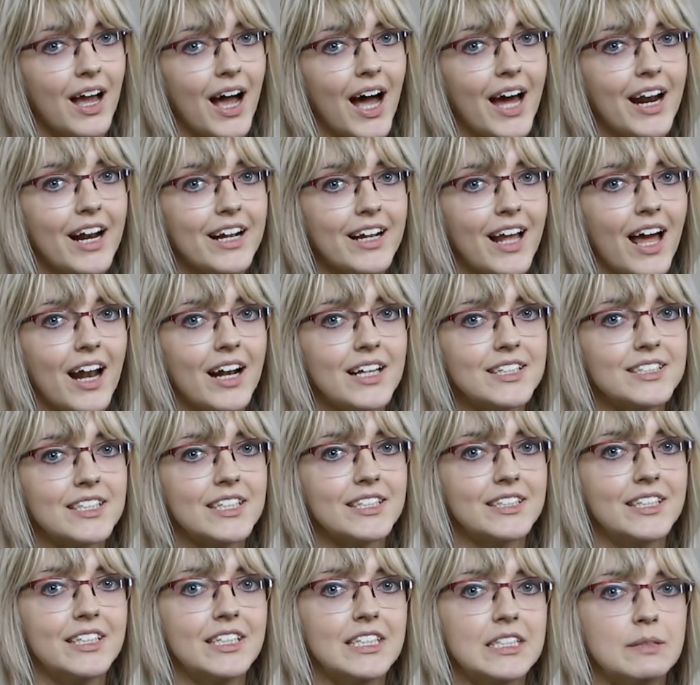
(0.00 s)
and
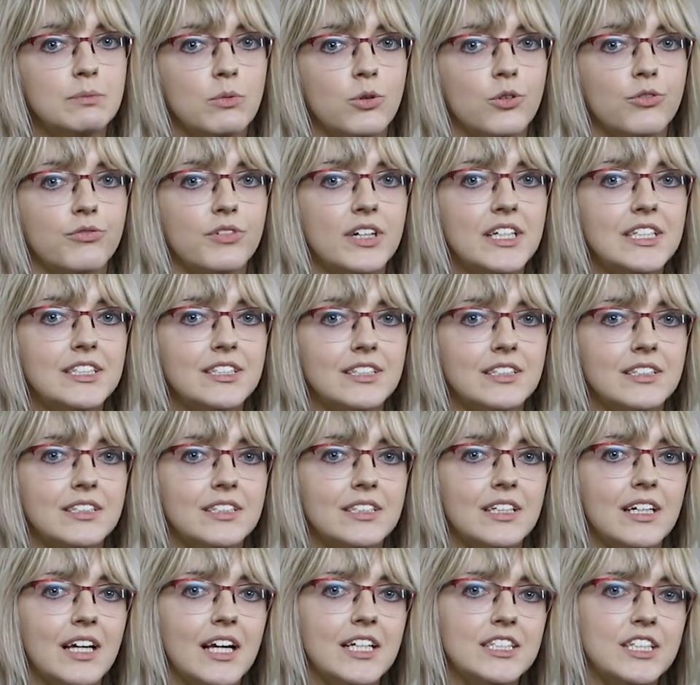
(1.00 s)
analysis that is more
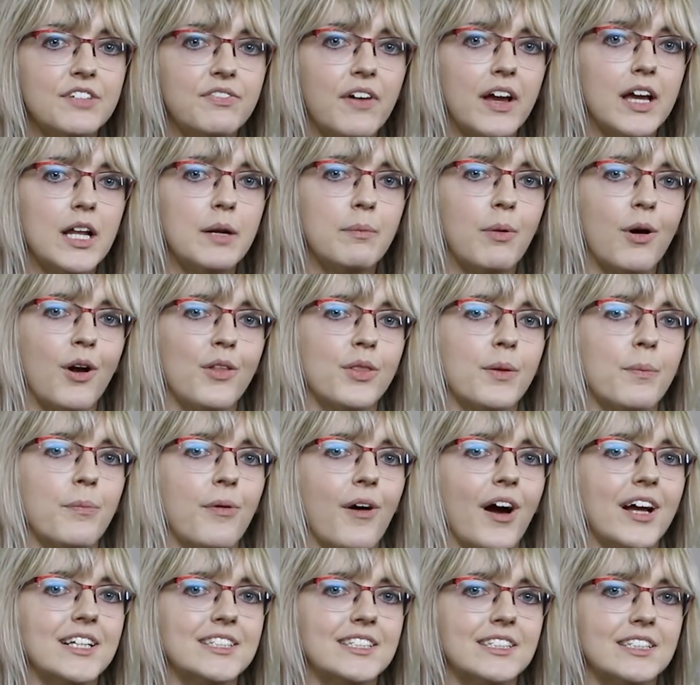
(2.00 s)
recent is available on the
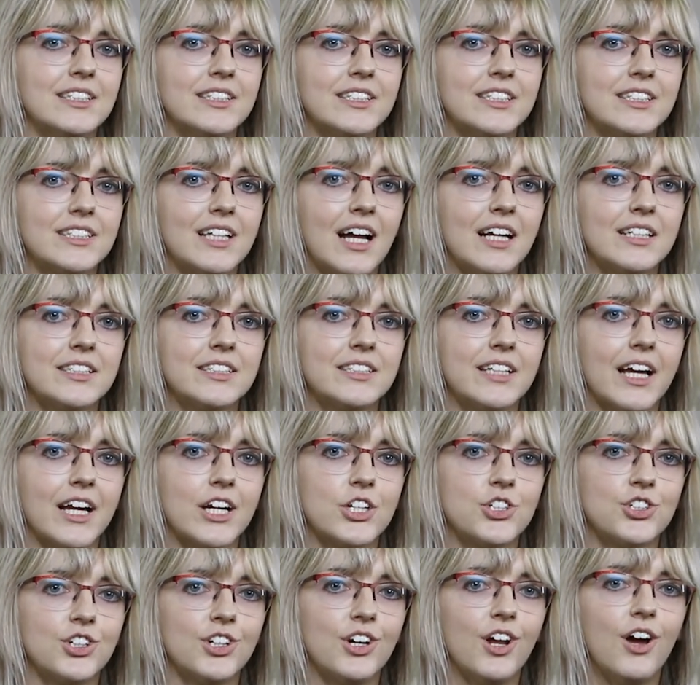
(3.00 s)
prices and stats
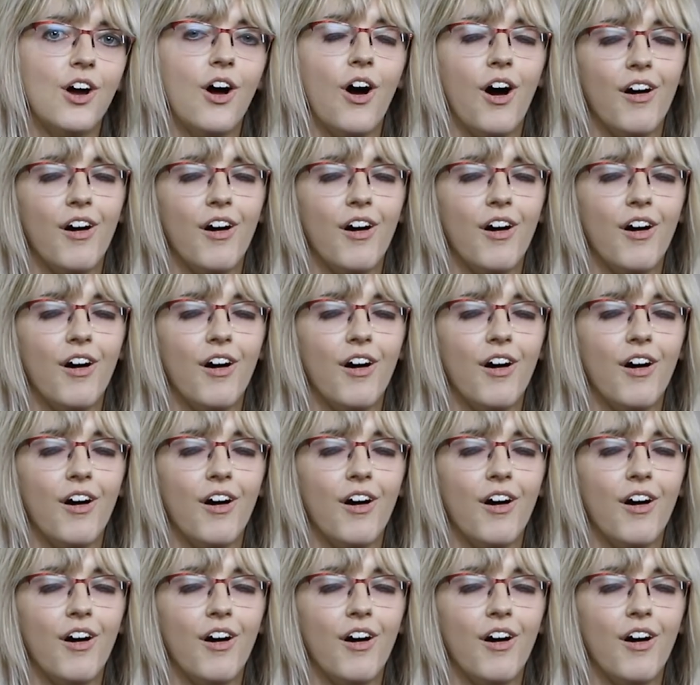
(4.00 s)
section